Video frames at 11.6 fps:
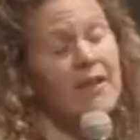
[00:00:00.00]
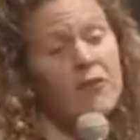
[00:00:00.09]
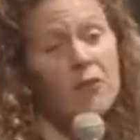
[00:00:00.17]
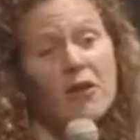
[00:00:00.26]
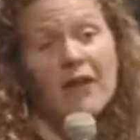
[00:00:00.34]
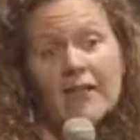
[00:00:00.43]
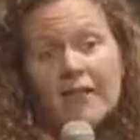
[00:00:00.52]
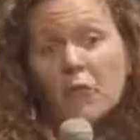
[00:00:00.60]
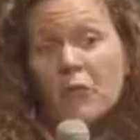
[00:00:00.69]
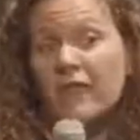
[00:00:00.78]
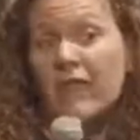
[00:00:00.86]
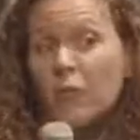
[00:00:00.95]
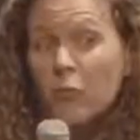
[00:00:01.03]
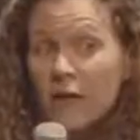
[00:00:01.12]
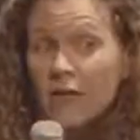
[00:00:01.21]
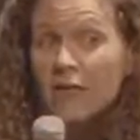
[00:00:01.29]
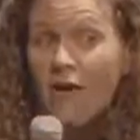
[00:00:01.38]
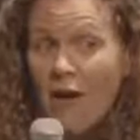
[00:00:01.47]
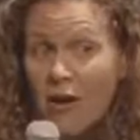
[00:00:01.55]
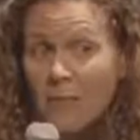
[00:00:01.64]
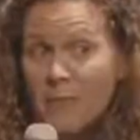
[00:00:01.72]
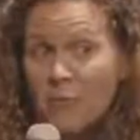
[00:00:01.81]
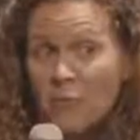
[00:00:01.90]
Israelites, it was a real
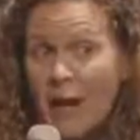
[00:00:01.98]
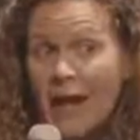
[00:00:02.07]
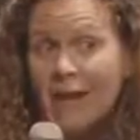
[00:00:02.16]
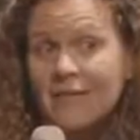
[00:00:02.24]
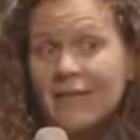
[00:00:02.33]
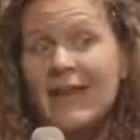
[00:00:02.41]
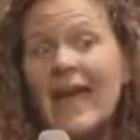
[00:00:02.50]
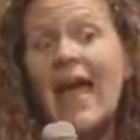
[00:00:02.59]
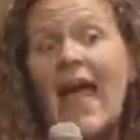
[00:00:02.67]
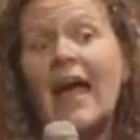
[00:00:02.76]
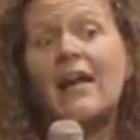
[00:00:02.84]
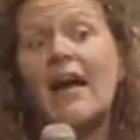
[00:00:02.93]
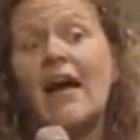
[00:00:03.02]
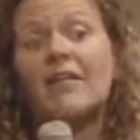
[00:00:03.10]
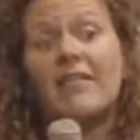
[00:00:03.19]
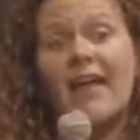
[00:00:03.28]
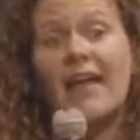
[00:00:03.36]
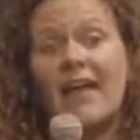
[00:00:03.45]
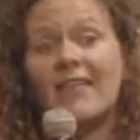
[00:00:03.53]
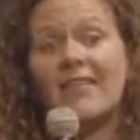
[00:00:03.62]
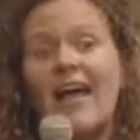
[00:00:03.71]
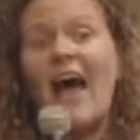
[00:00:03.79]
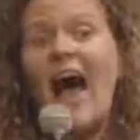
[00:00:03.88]
army, right? And God
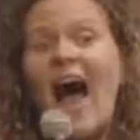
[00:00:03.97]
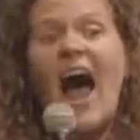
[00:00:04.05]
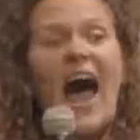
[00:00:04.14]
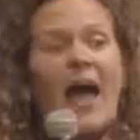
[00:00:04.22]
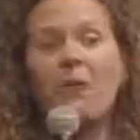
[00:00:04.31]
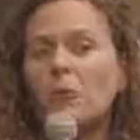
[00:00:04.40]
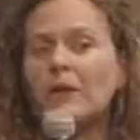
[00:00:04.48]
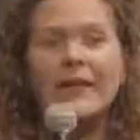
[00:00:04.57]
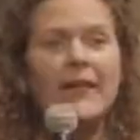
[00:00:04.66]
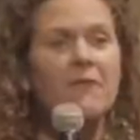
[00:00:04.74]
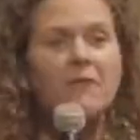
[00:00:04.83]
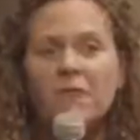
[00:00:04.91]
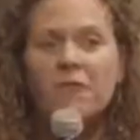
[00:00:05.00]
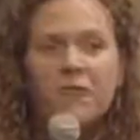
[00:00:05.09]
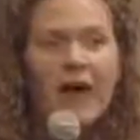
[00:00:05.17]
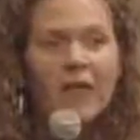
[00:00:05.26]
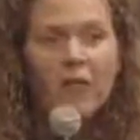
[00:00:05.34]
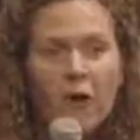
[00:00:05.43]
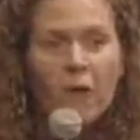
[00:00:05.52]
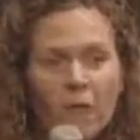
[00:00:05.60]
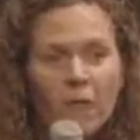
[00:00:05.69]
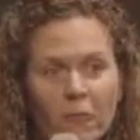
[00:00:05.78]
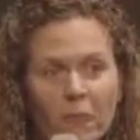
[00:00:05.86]
says, I will even fight those